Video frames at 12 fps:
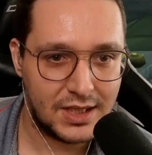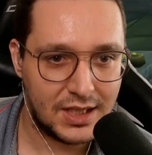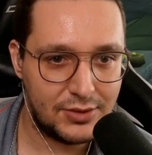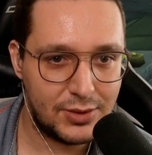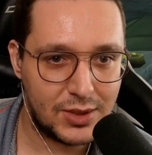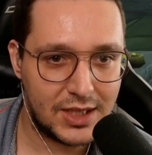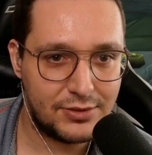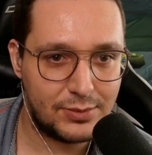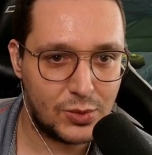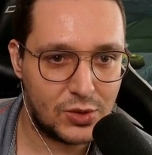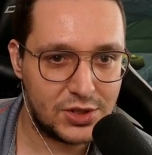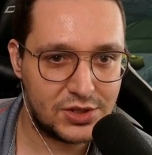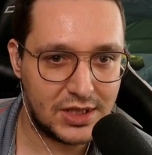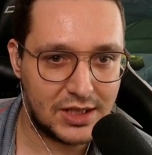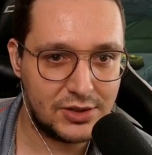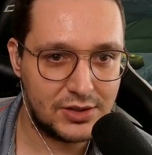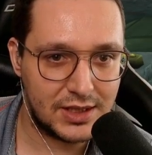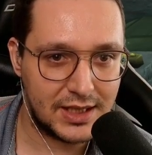If you want to have more
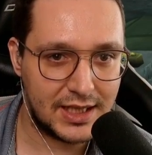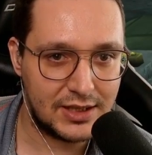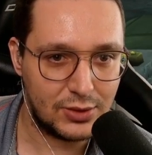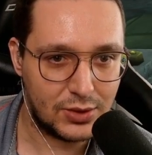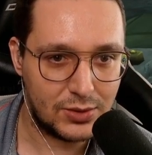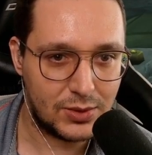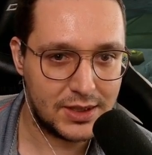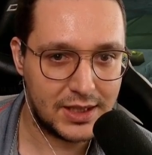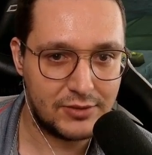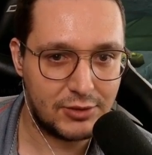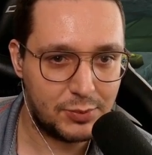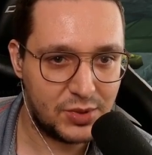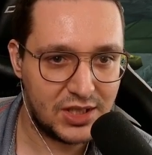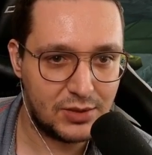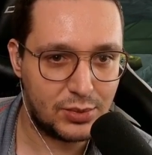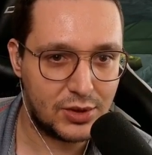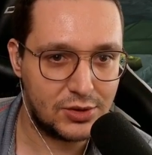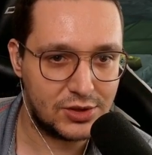sounds, you can add another one and repeat the
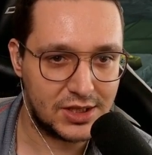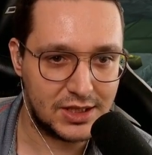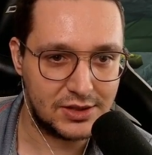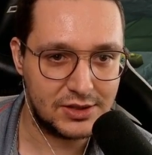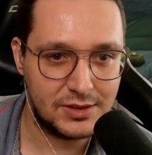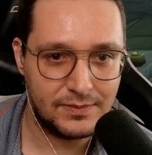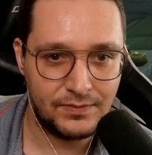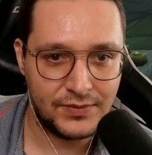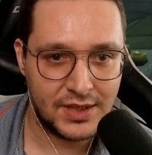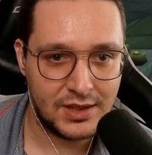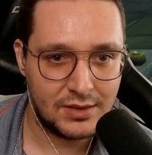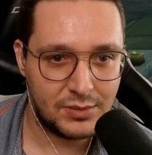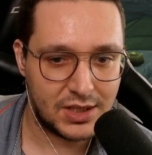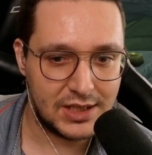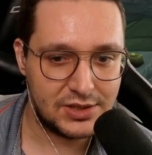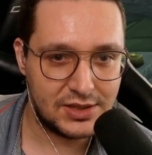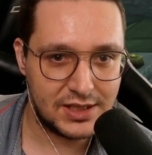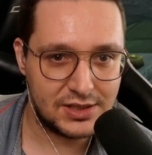process. But
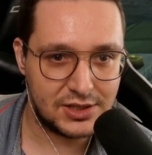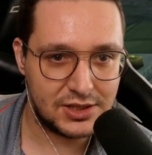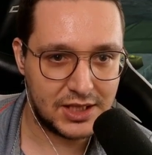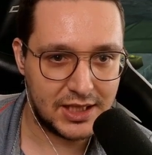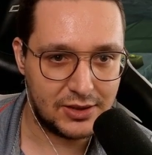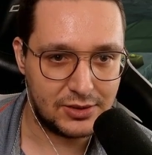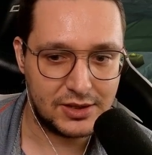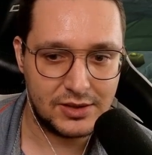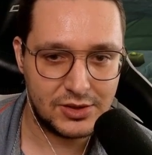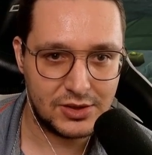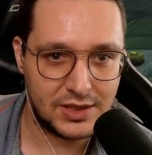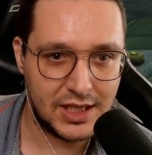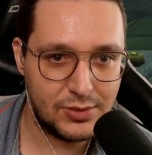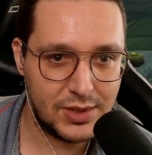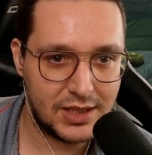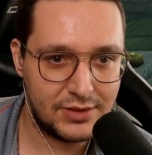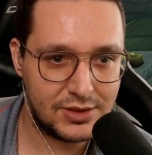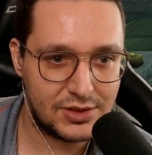let's test this out. So now we
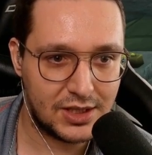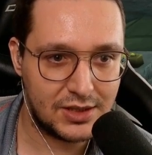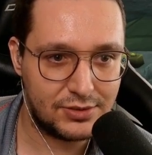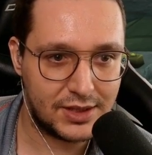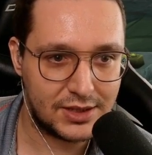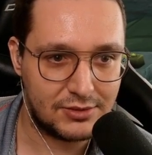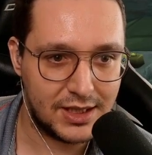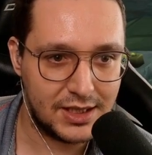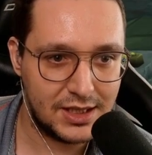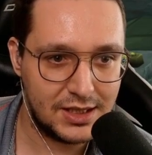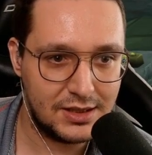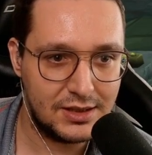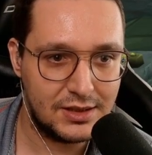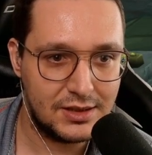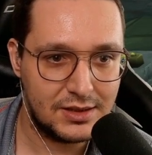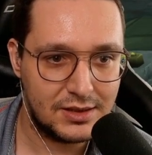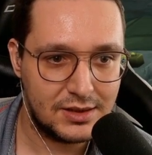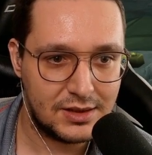have the sound effects ready.
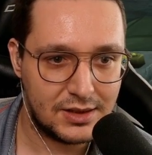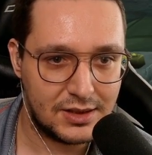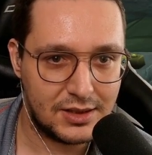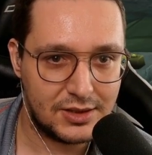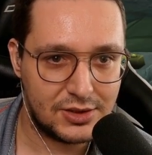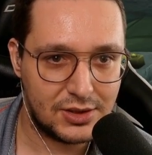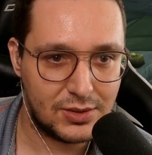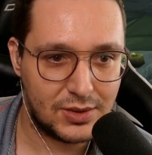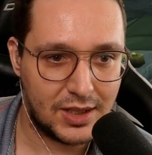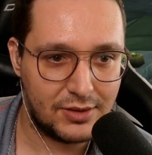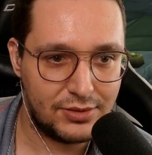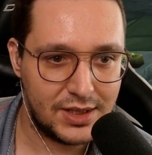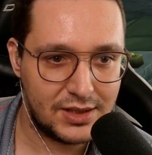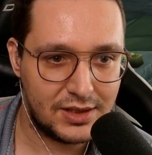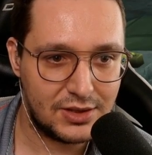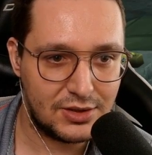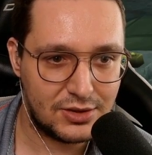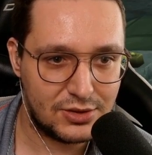So I think
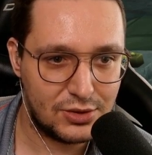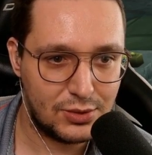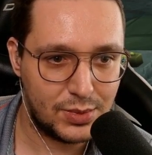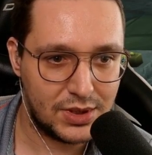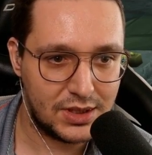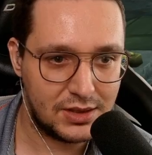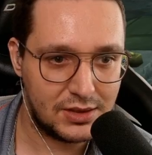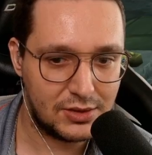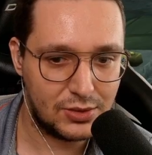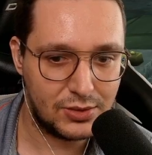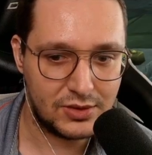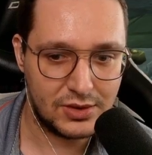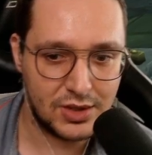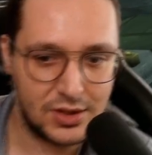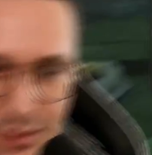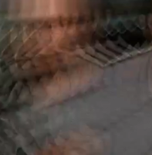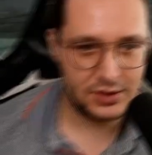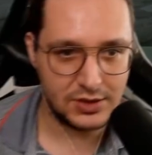this should be good to go.
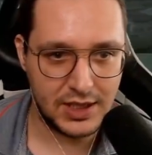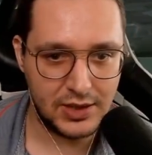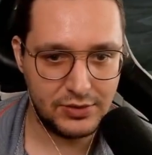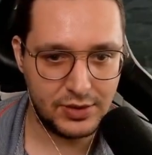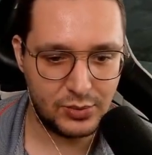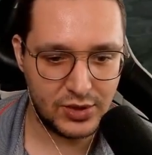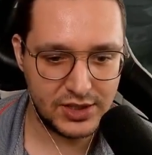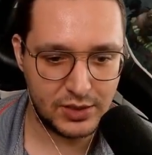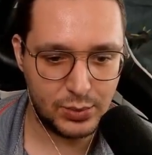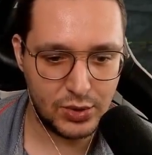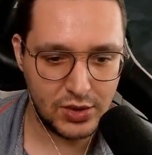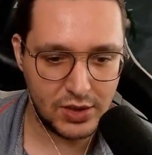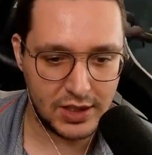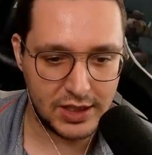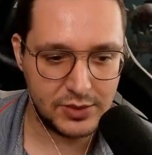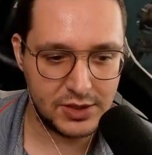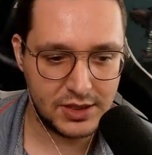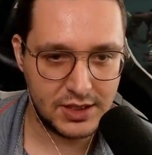So now if you press
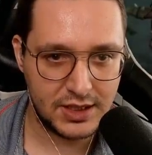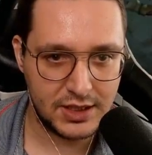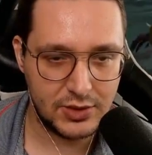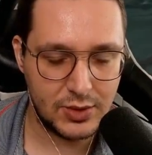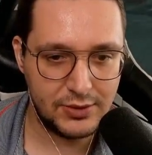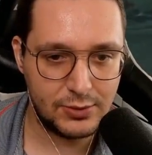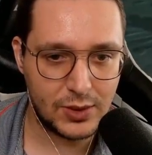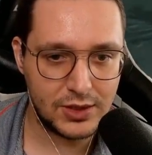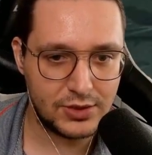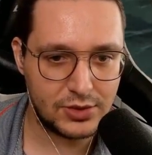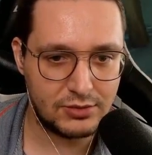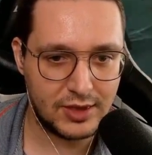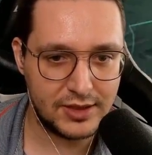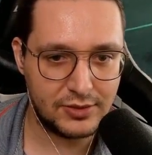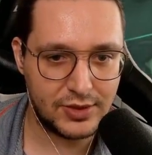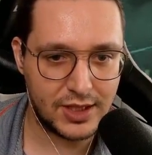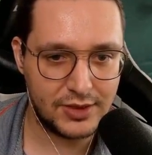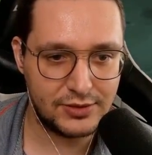Apocalypse, you have one of those random
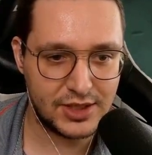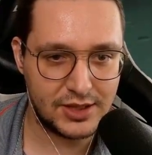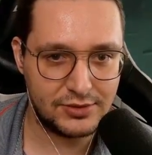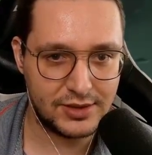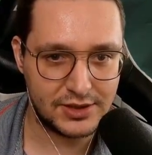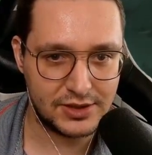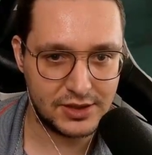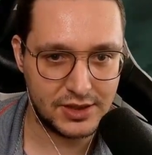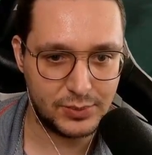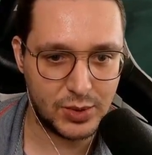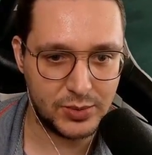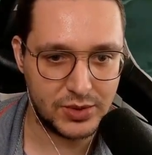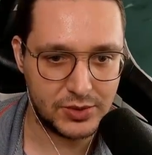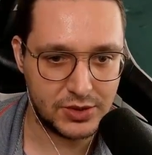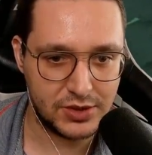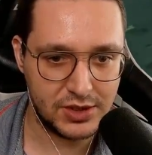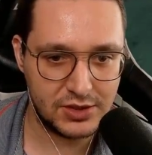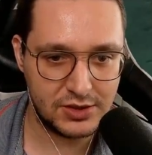5 sound effects popping up. So
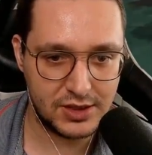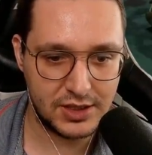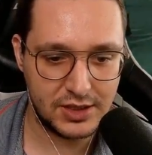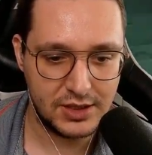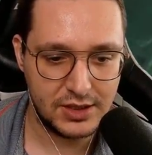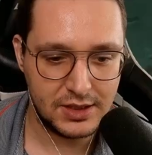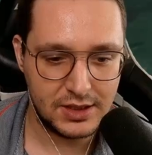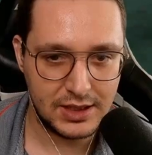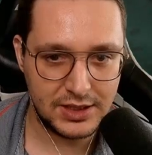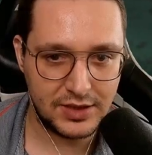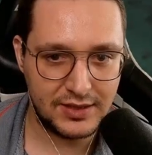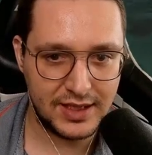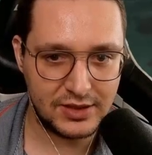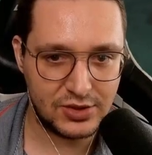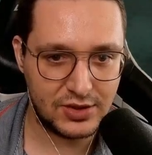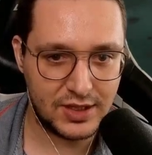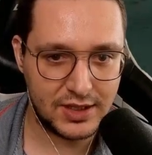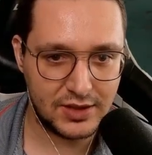just let's attack this
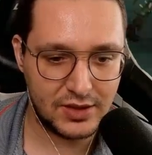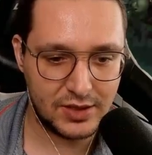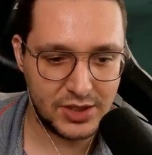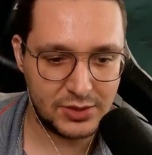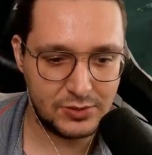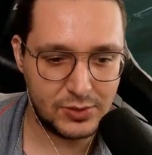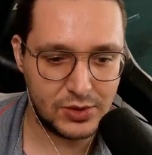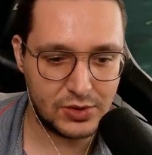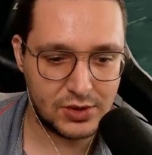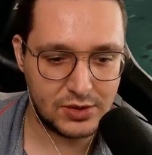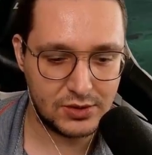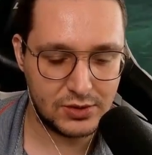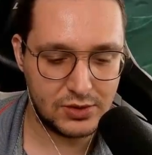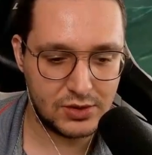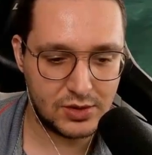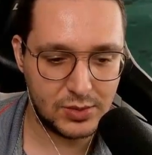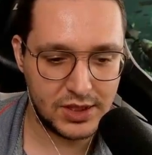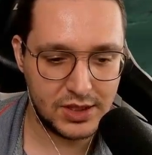target dummy as we would do
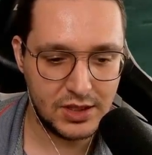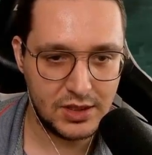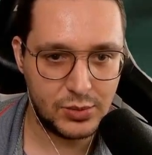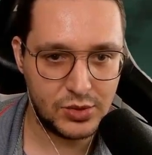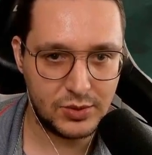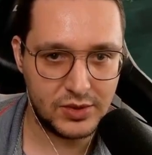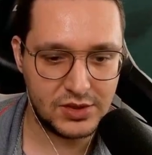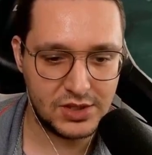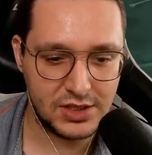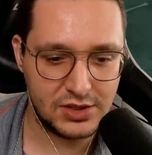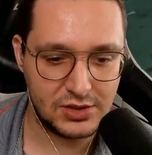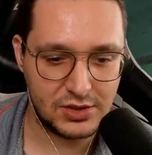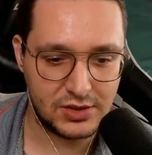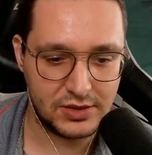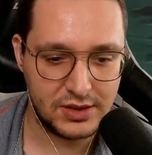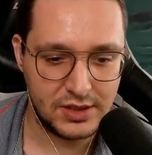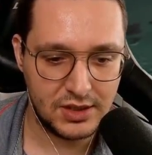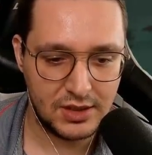normally. Put some diseases on.
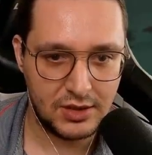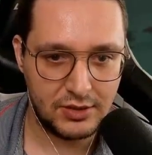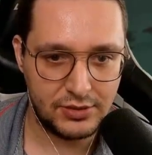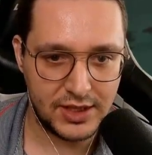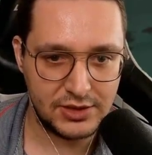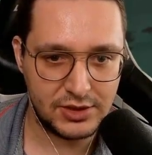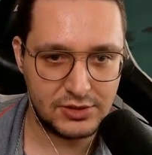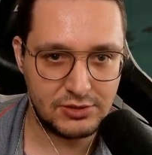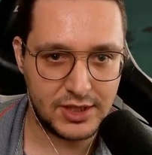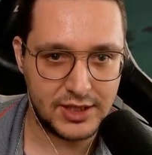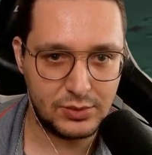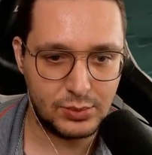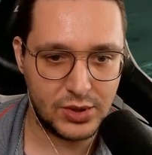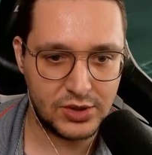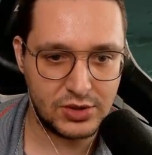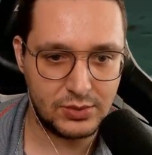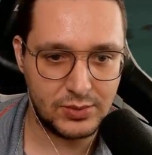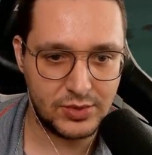Festering Strike to build
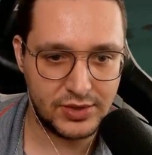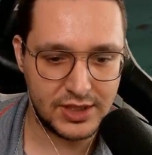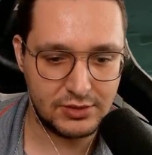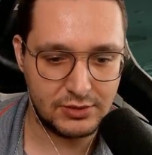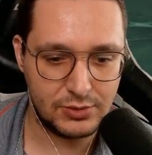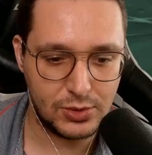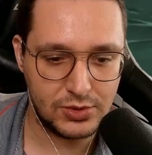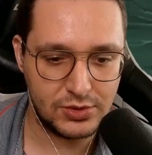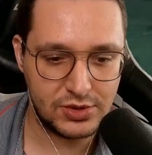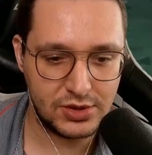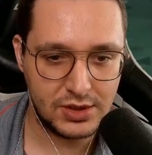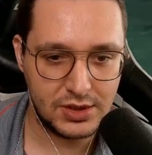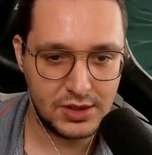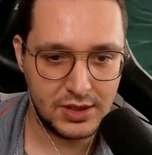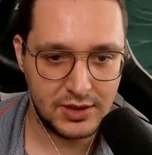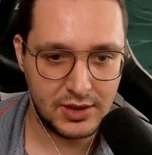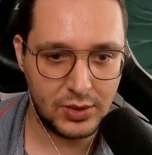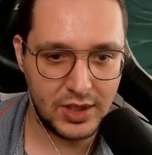some festering wounds.
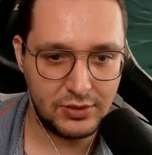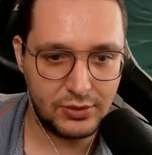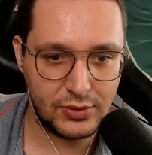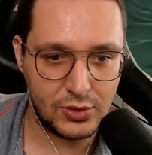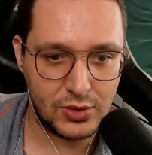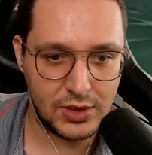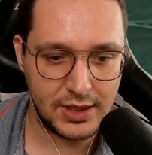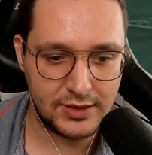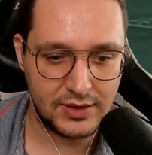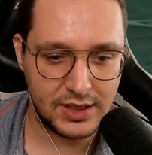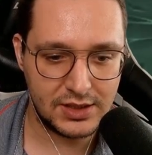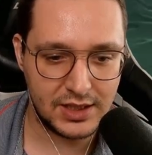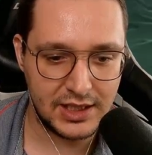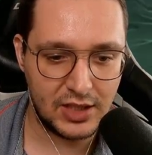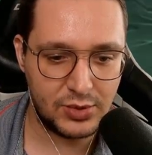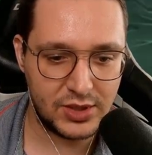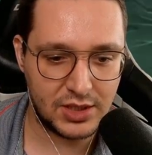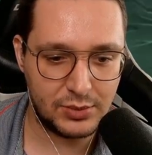Till we have 4 like this. And now
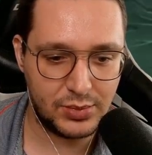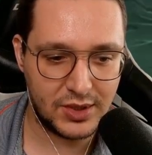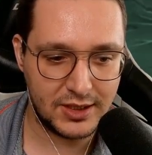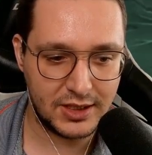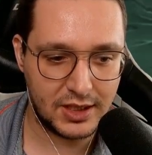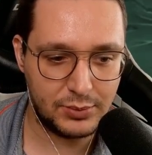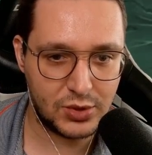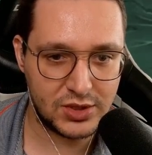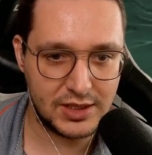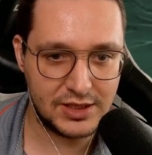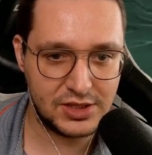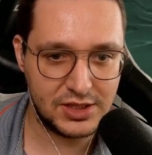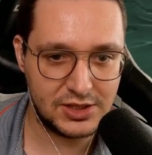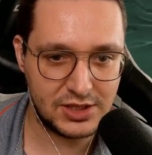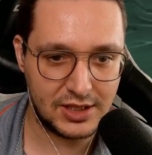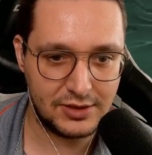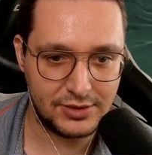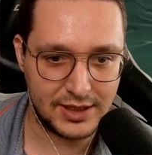press Apocalypse and let's see the
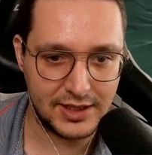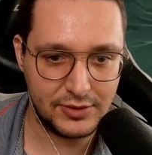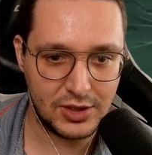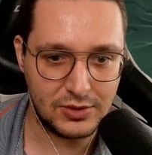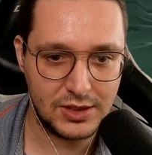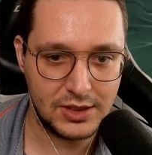sound effect. There we go.